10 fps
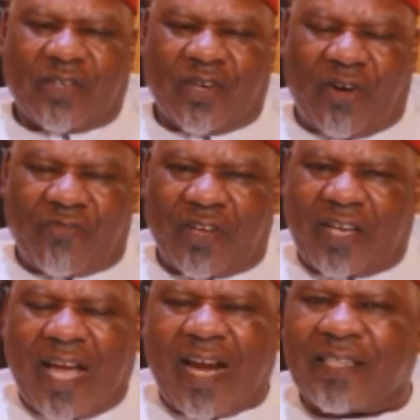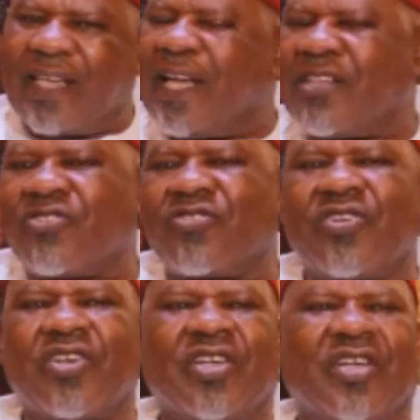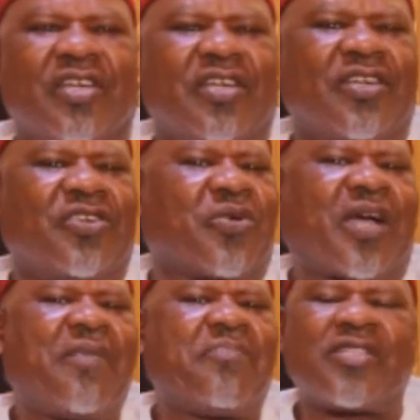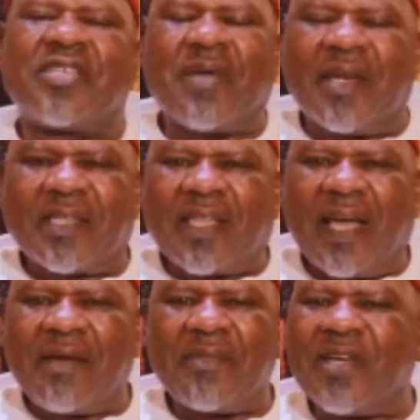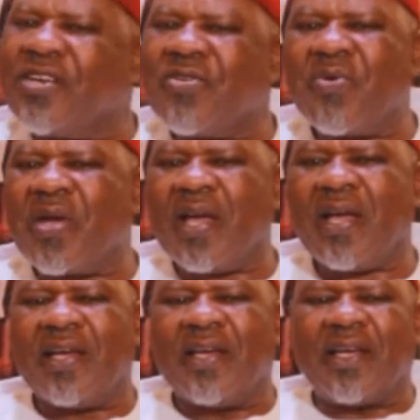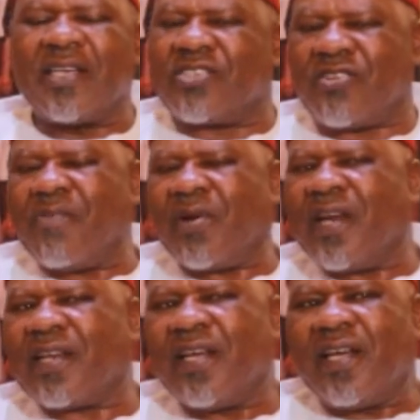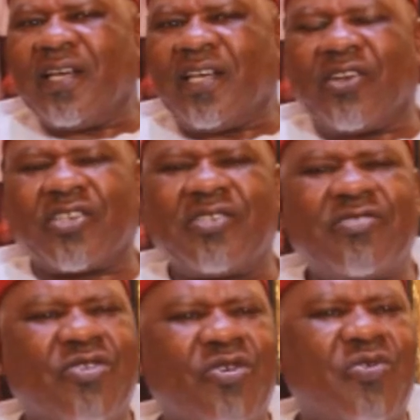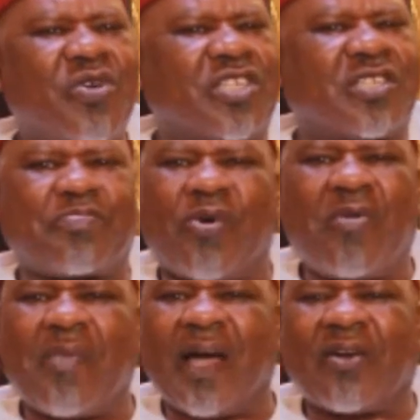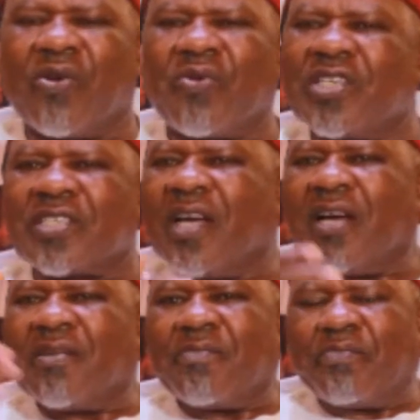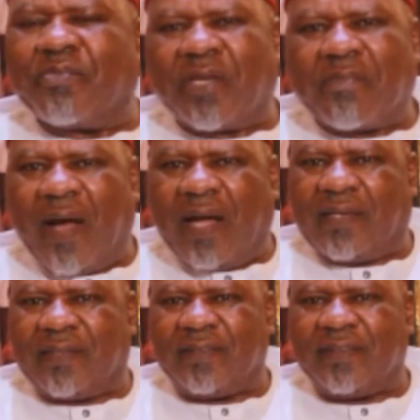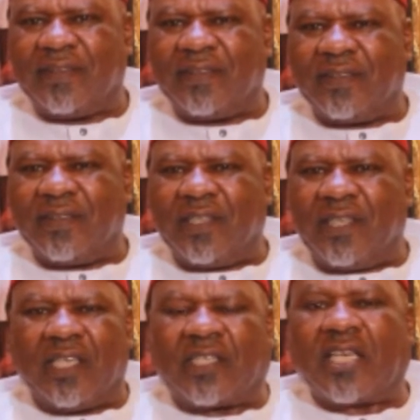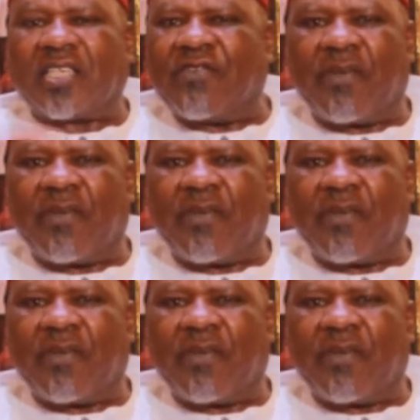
of a character that you can meet him anytime, anywhere. He's somebody that he doesn't know who is poor man or who is big man. He takes every